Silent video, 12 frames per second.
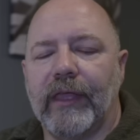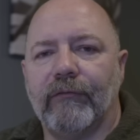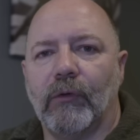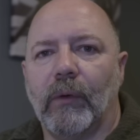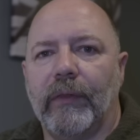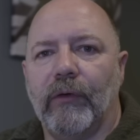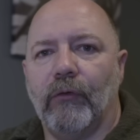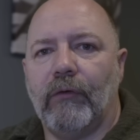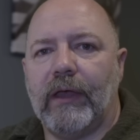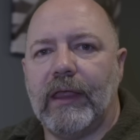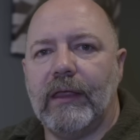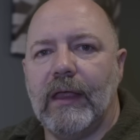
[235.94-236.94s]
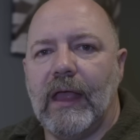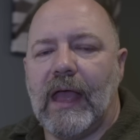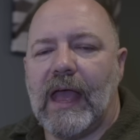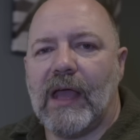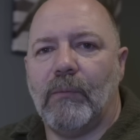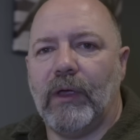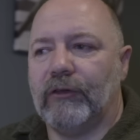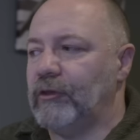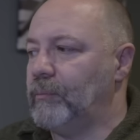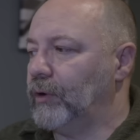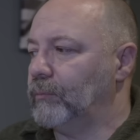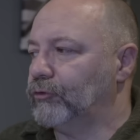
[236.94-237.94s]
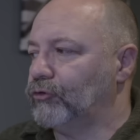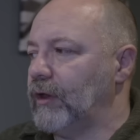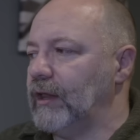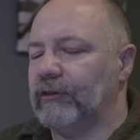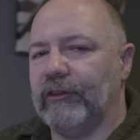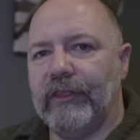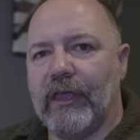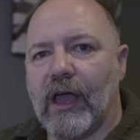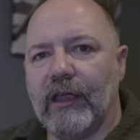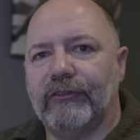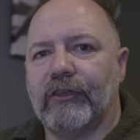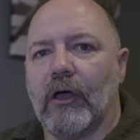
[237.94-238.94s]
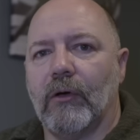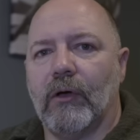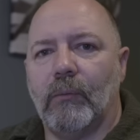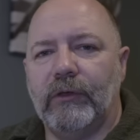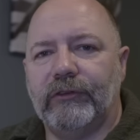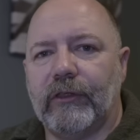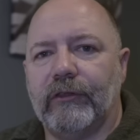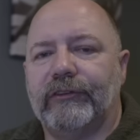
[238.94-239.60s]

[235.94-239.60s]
oven when they were ready, and we actually put them straight into the ICECO. We set the